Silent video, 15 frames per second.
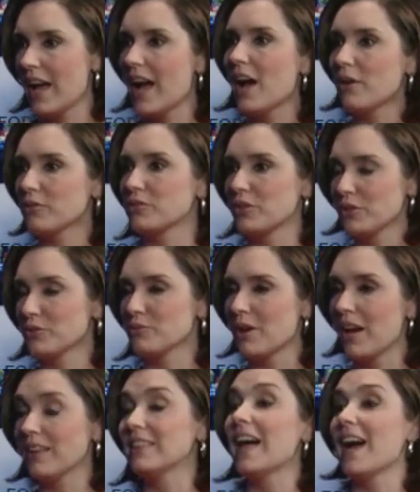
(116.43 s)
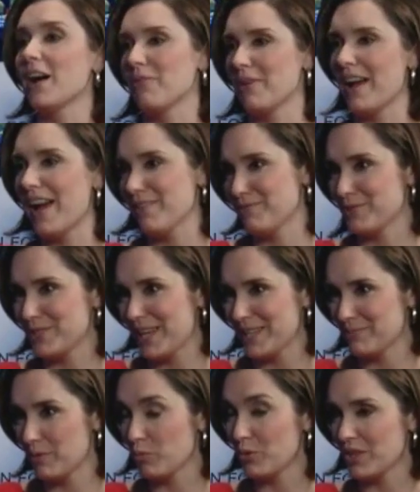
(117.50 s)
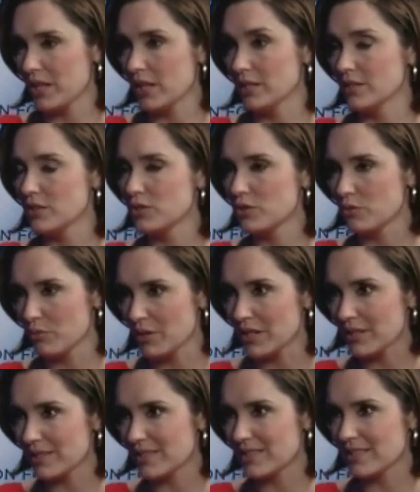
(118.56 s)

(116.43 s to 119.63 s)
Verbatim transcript: how you allow advertisement within tweets.